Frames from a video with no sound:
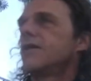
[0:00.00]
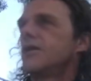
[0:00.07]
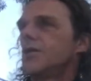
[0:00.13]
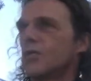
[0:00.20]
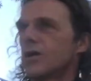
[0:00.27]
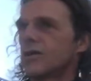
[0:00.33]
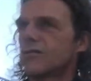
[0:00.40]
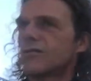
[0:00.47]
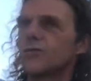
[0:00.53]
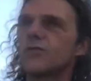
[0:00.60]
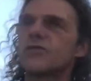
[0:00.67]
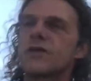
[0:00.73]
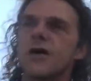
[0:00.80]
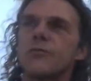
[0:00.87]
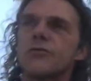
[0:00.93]
You want to do
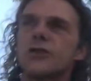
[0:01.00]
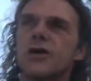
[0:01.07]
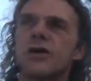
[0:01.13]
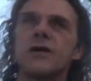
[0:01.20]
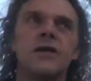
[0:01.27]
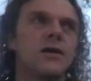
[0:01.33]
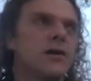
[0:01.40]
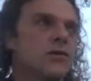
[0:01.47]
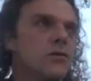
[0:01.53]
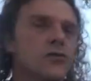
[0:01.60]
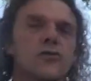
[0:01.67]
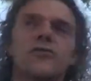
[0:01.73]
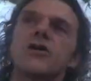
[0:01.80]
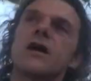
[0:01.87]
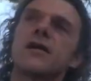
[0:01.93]
something to
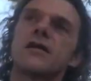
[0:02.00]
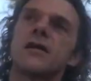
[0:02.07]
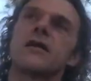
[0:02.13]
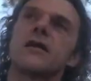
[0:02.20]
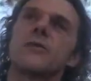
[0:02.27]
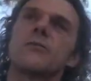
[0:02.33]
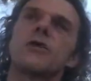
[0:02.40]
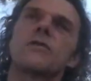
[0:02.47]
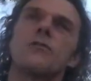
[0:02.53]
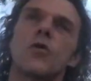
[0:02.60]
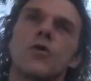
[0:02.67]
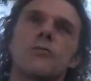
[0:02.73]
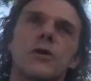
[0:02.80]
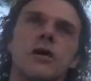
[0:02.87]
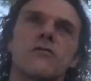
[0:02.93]
create a little bit
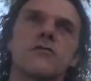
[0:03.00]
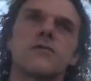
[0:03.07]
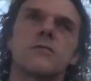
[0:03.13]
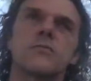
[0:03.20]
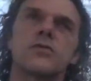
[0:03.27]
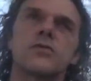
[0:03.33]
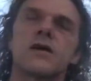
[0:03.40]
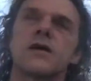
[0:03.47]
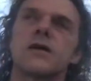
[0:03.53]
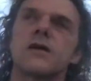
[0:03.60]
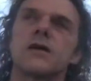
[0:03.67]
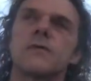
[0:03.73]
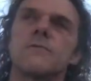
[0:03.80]
more parasympathetic.